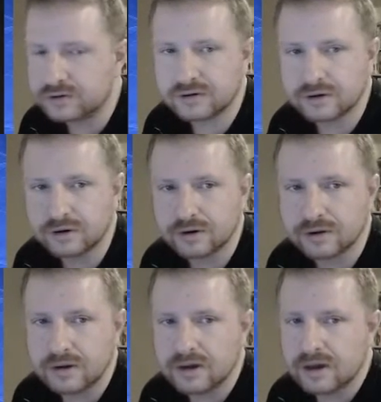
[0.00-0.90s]

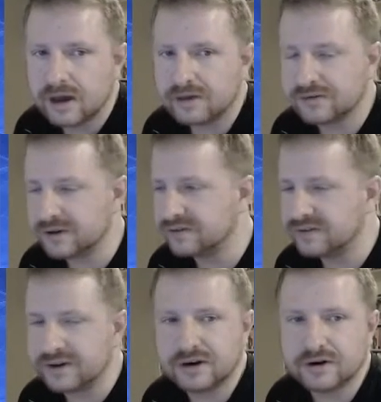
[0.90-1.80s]
So as you can
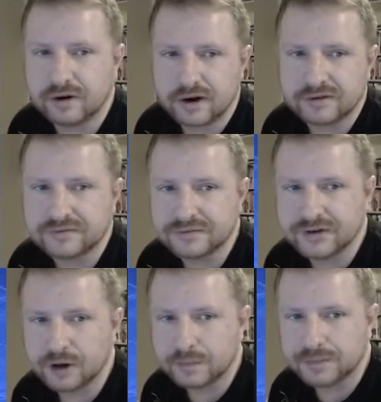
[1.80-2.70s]
see here, I've
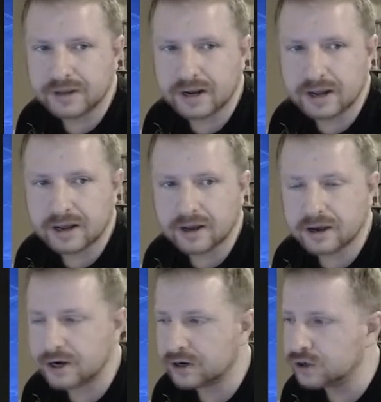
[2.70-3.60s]
developed
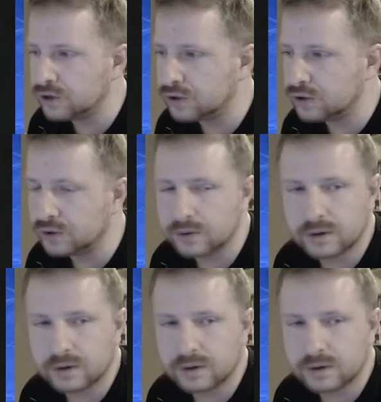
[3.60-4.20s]
a new